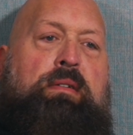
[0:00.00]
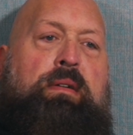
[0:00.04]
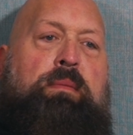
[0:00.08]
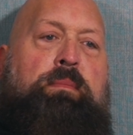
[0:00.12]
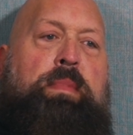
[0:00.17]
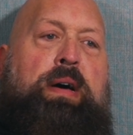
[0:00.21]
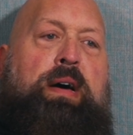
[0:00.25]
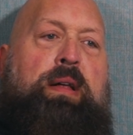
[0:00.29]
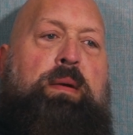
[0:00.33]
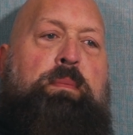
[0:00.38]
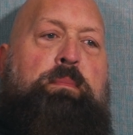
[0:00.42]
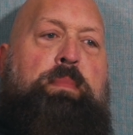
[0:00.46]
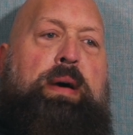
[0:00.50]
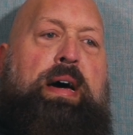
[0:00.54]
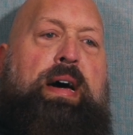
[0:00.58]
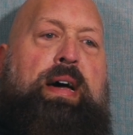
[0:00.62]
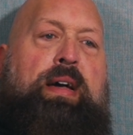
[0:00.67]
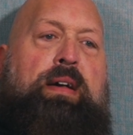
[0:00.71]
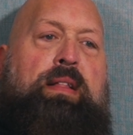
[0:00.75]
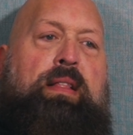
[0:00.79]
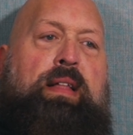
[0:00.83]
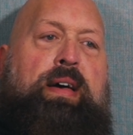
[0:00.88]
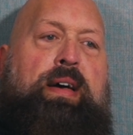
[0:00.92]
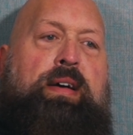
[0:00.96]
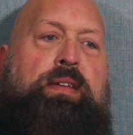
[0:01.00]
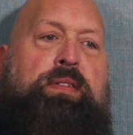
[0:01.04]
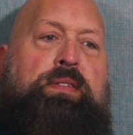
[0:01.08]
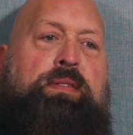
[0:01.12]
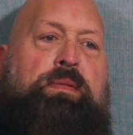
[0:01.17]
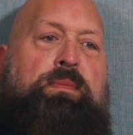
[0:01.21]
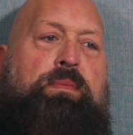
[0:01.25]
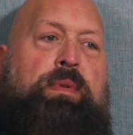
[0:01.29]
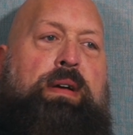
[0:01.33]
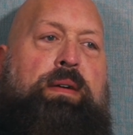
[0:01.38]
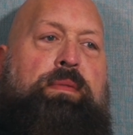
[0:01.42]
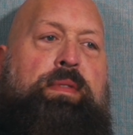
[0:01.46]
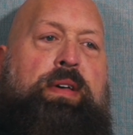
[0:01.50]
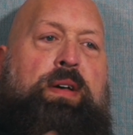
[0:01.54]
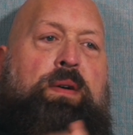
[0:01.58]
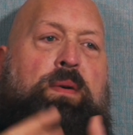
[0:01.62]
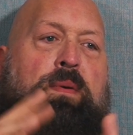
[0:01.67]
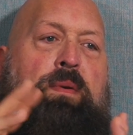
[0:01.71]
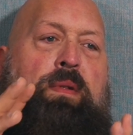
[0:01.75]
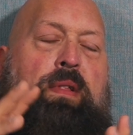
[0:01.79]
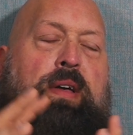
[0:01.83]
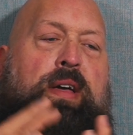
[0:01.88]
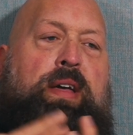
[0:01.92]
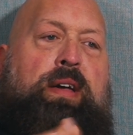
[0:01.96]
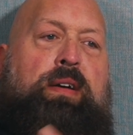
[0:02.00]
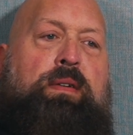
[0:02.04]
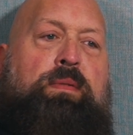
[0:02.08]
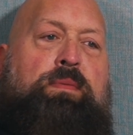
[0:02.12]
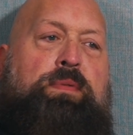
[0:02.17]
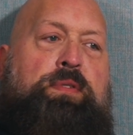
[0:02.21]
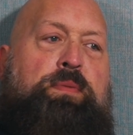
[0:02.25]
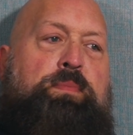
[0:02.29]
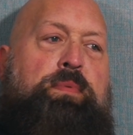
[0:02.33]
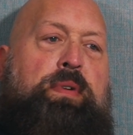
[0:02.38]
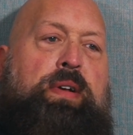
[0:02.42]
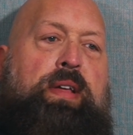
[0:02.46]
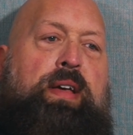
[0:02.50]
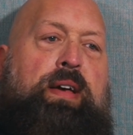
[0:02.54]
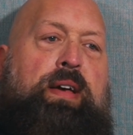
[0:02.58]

amount of backlash around that whole angle was pretty